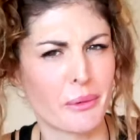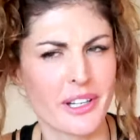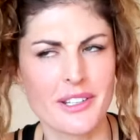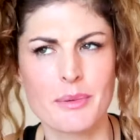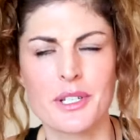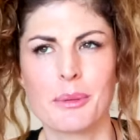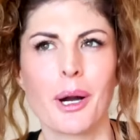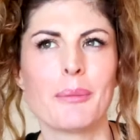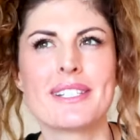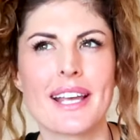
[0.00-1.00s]
I wanted to switch
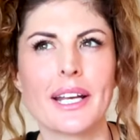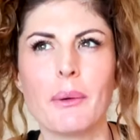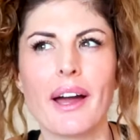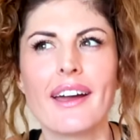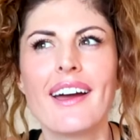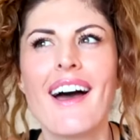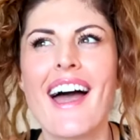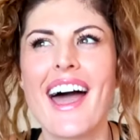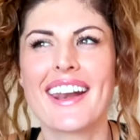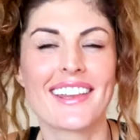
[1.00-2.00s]
apartments anyway,
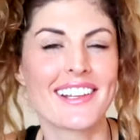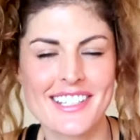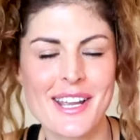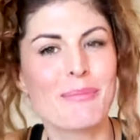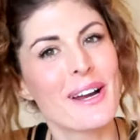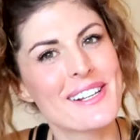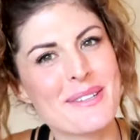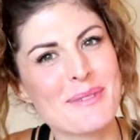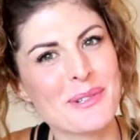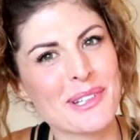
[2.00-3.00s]
and I like to take breaks
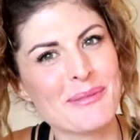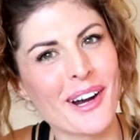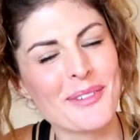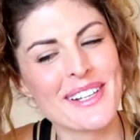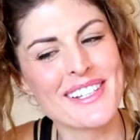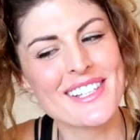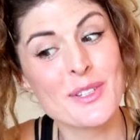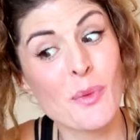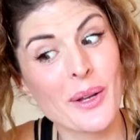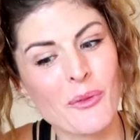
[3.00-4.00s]
in between apartments.
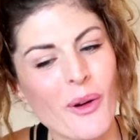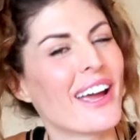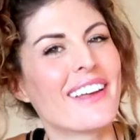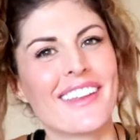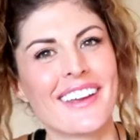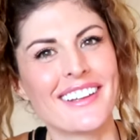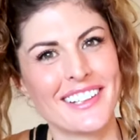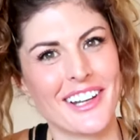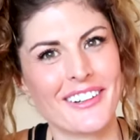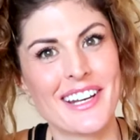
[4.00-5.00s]
It's one way that,
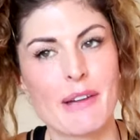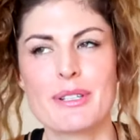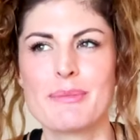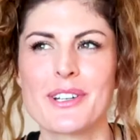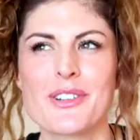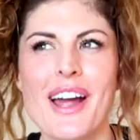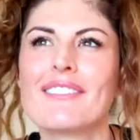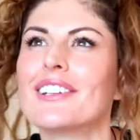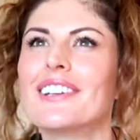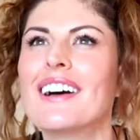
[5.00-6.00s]
you know, enables me to
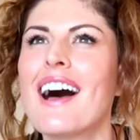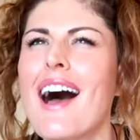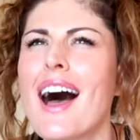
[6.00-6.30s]
travel.